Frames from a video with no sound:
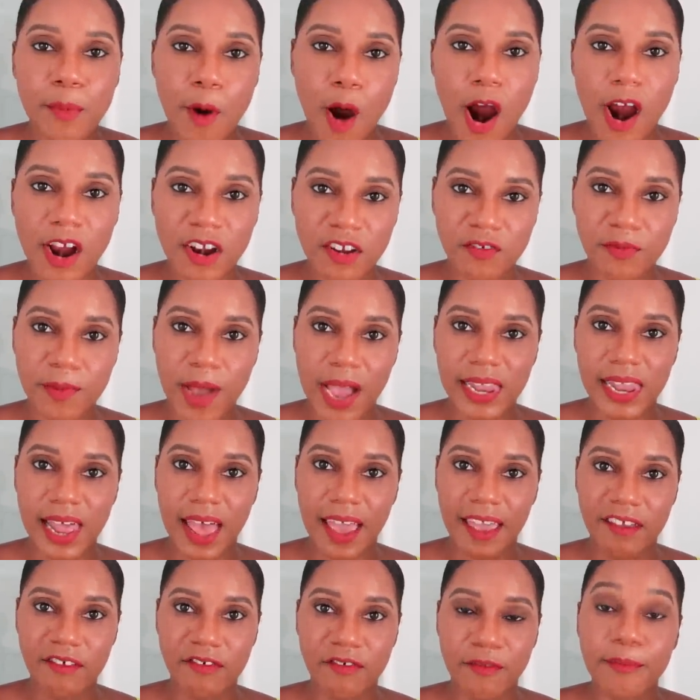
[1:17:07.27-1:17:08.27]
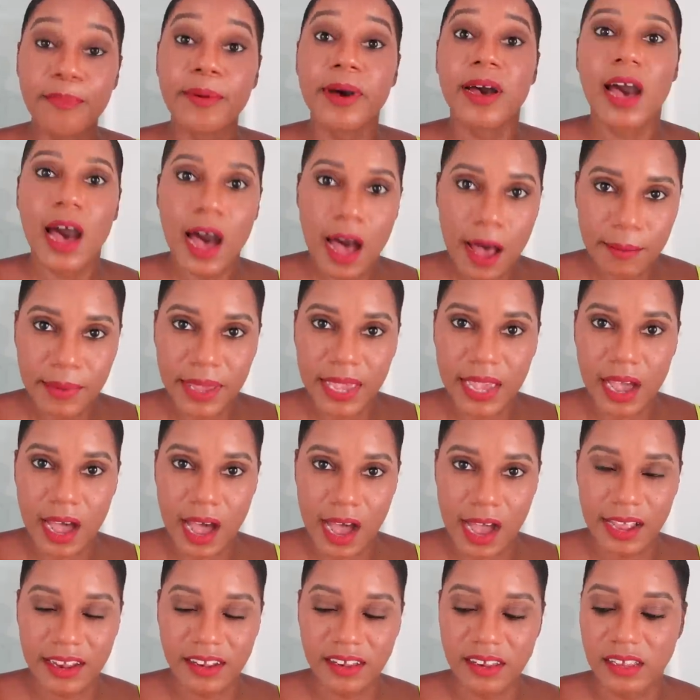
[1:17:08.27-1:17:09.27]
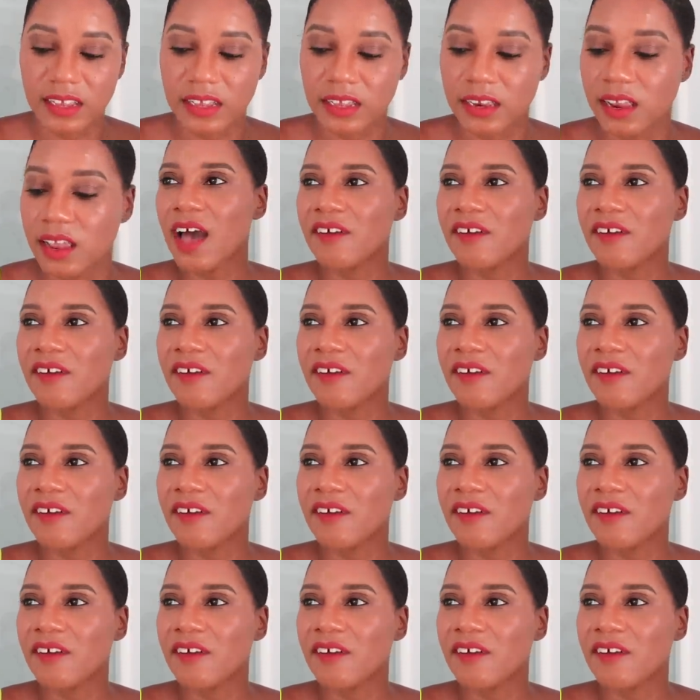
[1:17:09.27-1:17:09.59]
part of my life becoming content.